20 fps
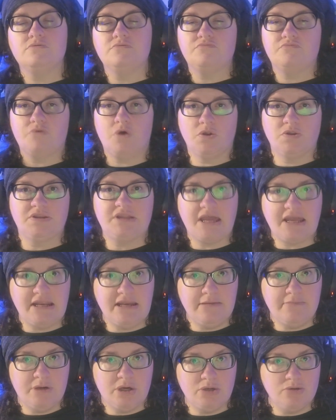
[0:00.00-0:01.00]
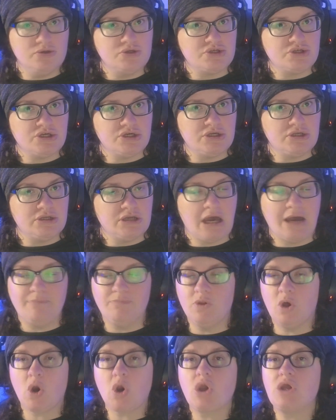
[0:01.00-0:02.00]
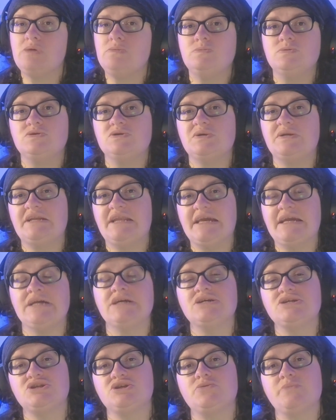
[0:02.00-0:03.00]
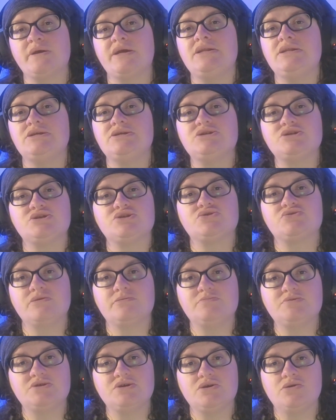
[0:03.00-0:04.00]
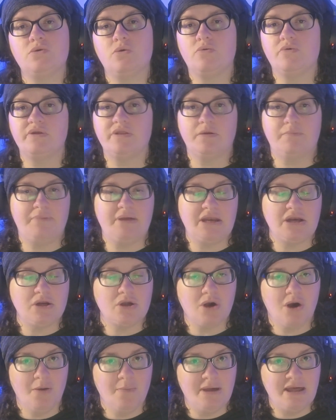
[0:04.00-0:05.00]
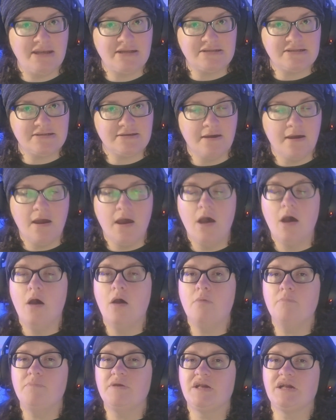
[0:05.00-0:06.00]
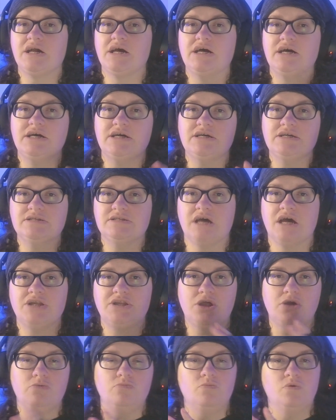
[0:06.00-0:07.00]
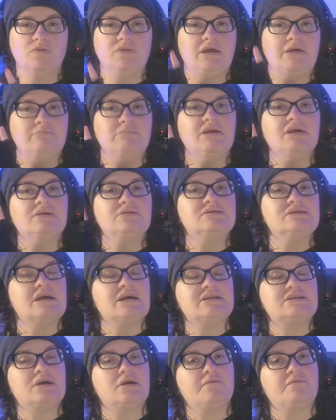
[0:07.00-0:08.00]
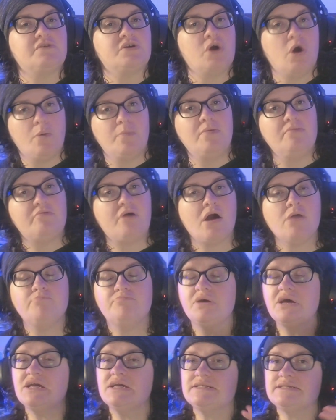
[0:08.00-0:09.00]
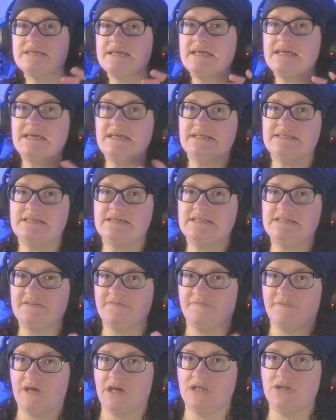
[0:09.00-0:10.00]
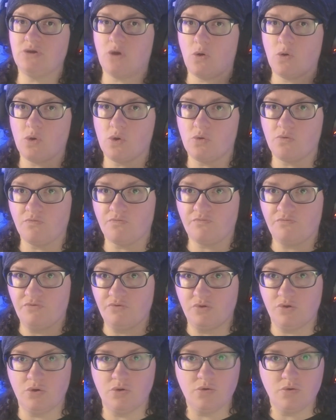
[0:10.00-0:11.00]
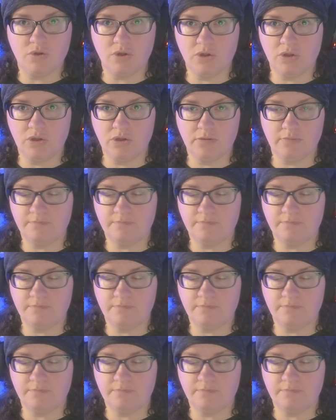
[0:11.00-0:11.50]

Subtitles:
Dailymotion. I'm not going to link to it in the description or in the pinned comment because I don't want them to get done for copyright, but it's easy to find on through Google